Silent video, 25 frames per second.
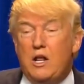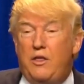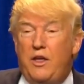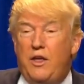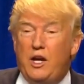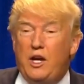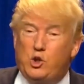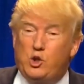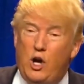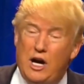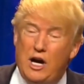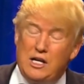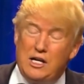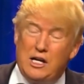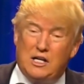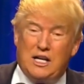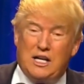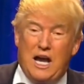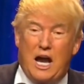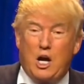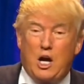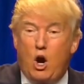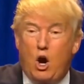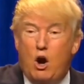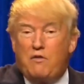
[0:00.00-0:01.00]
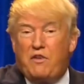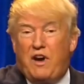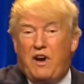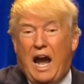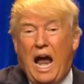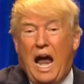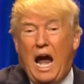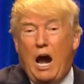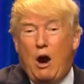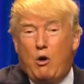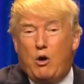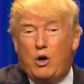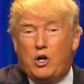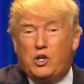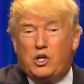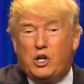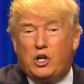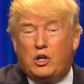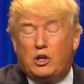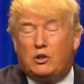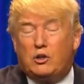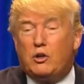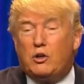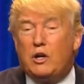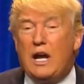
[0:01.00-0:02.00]
they're trying to take over our
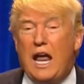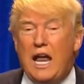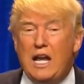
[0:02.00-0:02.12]
children